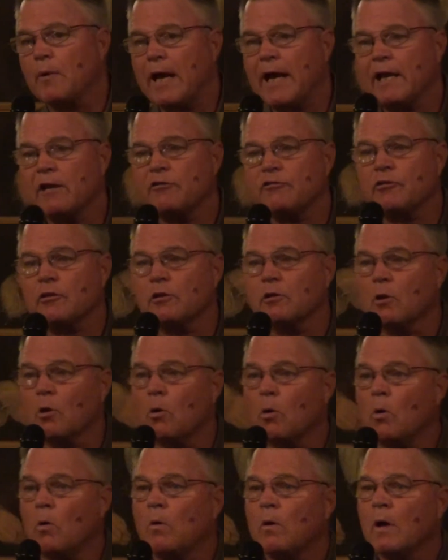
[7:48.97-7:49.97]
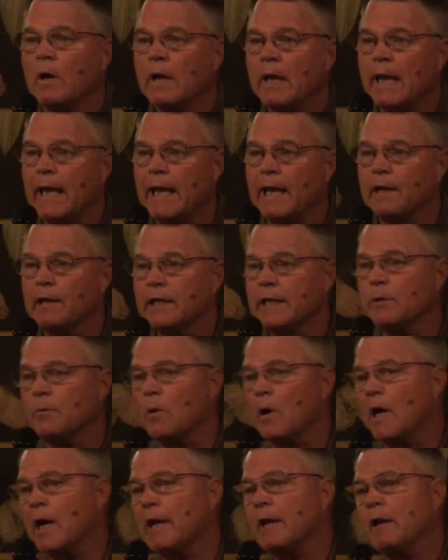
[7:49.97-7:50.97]
Rice and Lowell and
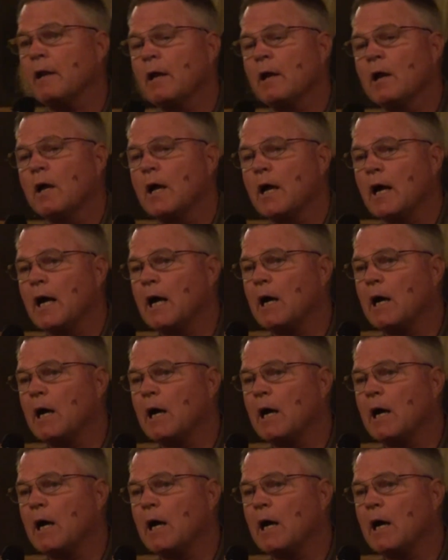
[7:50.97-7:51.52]
Leron